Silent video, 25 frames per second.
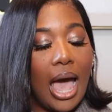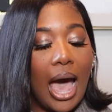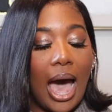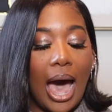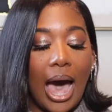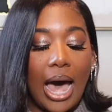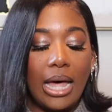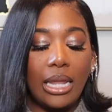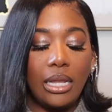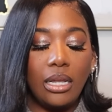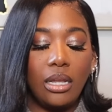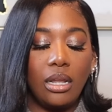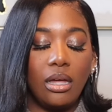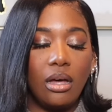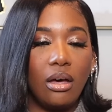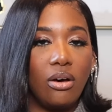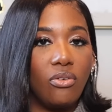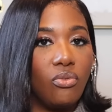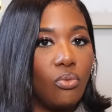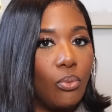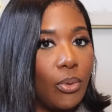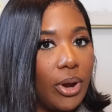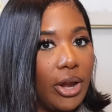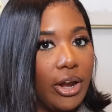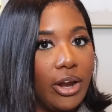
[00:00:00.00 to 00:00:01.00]
I love
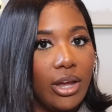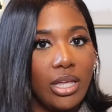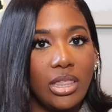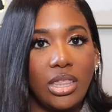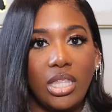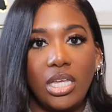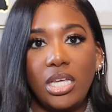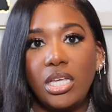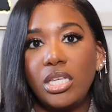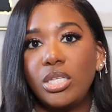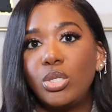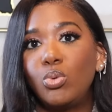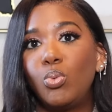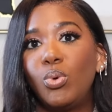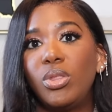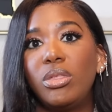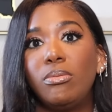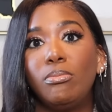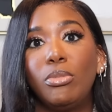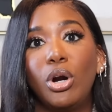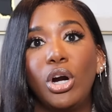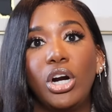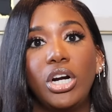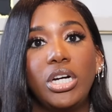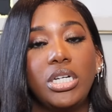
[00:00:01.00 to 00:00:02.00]
wearing this with
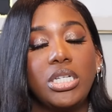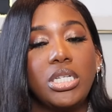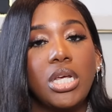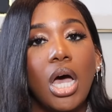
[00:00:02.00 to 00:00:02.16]
myrrh